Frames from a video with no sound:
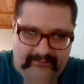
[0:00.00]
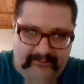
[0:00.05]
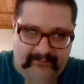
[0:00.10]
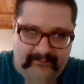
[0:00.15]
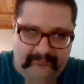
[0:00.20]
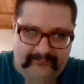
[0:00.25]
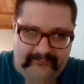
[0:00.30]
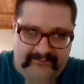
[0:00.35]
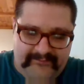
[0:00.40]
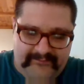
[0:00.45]

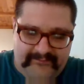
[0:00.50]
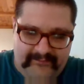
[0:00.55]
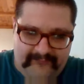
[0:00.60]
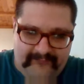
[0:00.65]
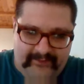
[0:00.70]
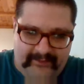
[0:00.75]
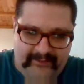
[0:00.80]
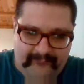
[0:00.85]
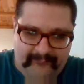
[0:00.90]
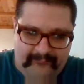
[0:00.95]
let me see if
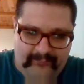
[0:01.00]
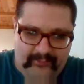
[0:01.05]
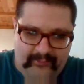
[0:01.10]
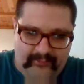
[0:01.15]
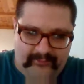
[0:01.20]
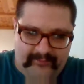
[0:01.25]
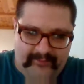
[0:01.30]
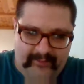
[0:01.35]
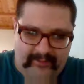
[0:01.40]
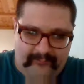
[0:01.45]
I can
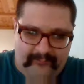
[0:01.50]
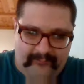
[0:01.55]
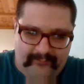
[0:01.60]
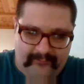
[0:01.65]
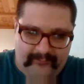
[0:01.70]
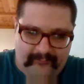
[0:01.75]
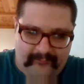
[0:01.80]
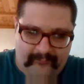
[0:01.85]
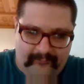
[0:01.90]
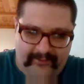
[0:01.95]
pull it up
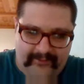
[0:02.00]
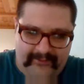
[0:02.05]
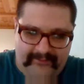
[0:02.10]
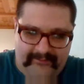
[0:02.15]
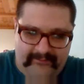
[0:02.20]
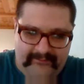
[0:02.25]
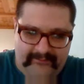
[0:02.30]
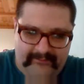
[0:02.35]
real quick.